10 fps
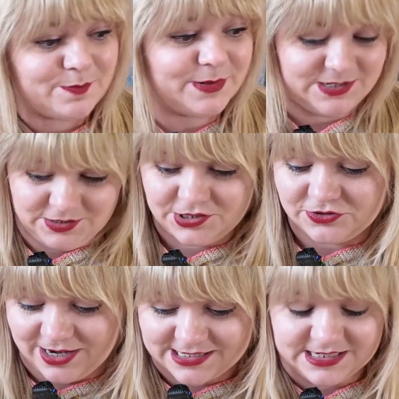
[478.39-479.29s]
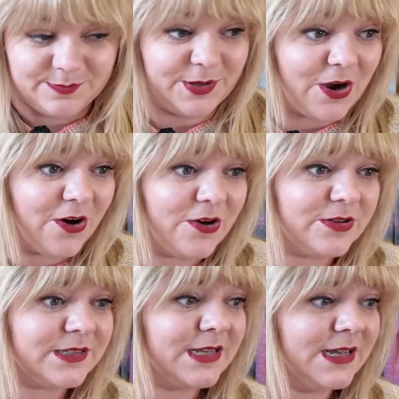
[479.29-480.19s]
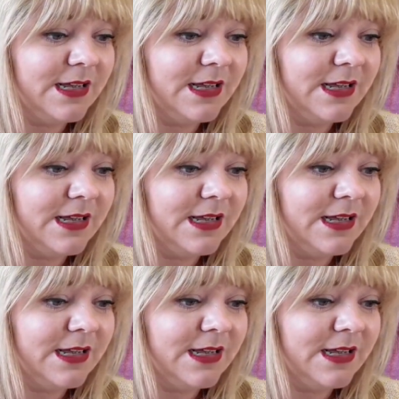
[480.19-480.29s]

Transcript: Because